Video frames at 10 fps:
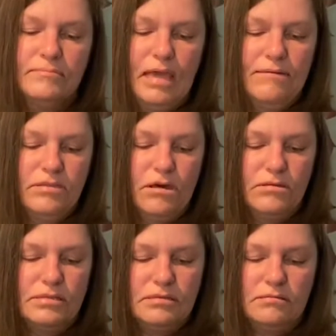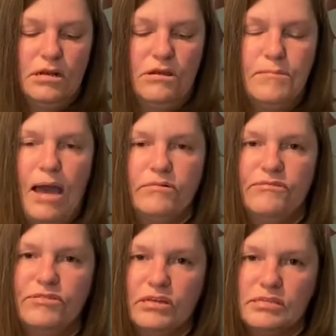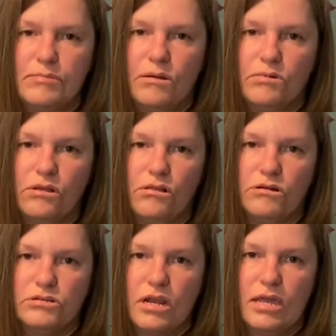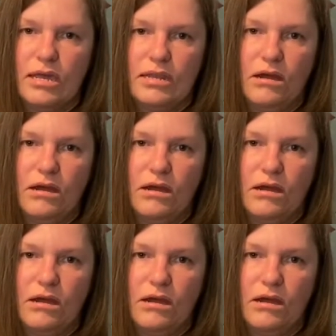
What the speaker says: even though this, you know, might would fit somebody with a larger head,